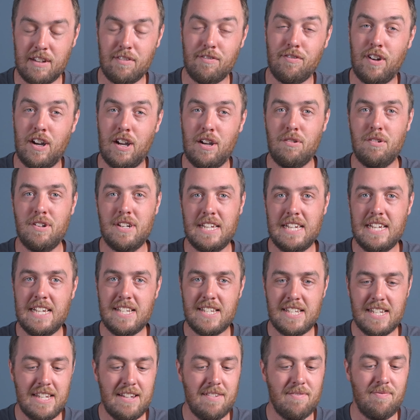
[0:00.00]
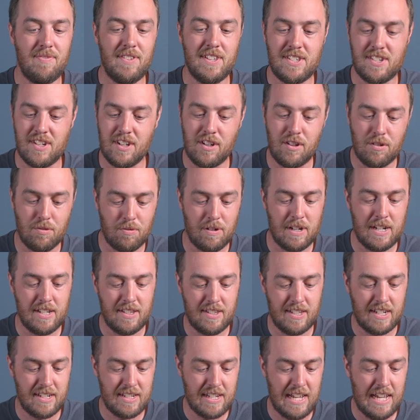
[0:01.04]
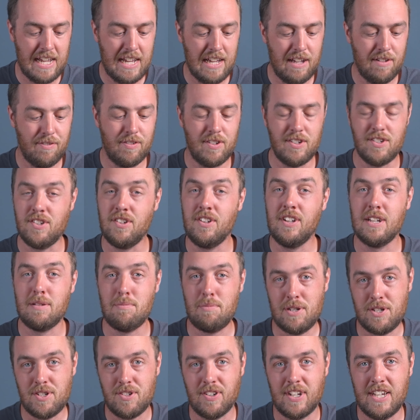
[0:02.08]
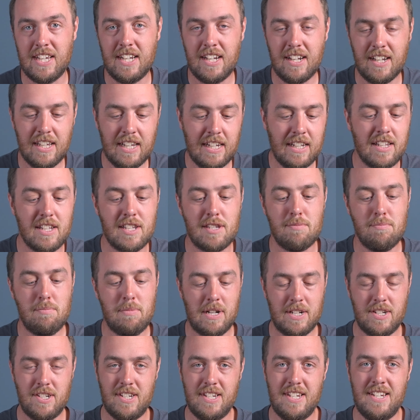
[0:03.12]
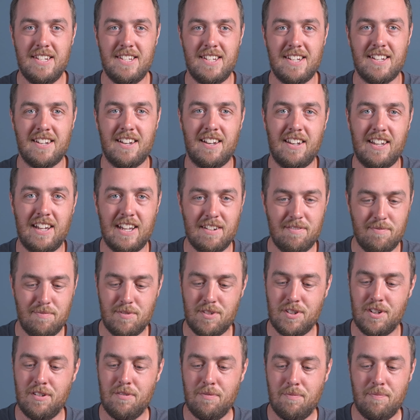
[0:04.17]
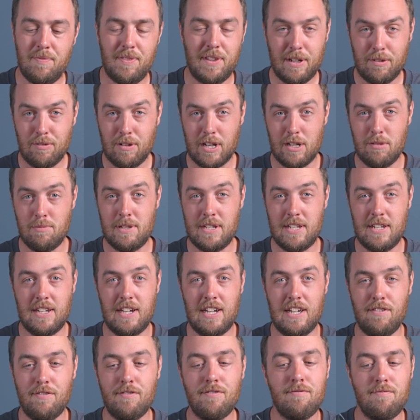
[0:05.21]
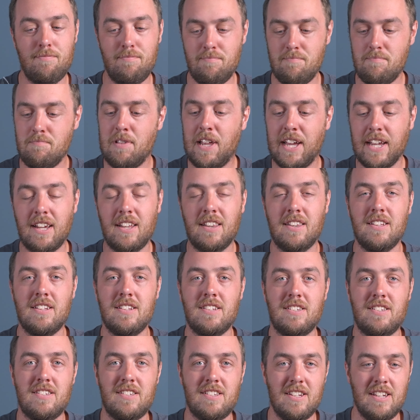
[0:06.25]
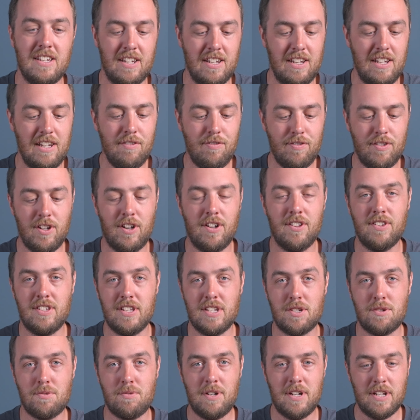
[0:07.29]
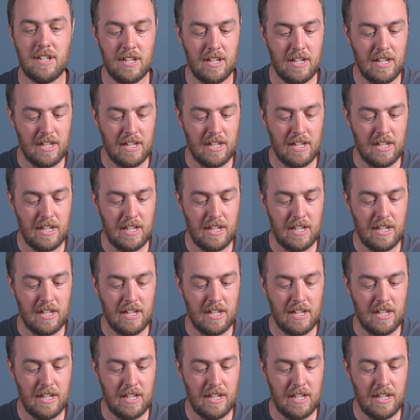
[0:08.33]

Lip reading: firewood easy, it's a great thing to have because you can get a bunch of kindling that's much easier to light. So I recommend a knife like this, if not this one.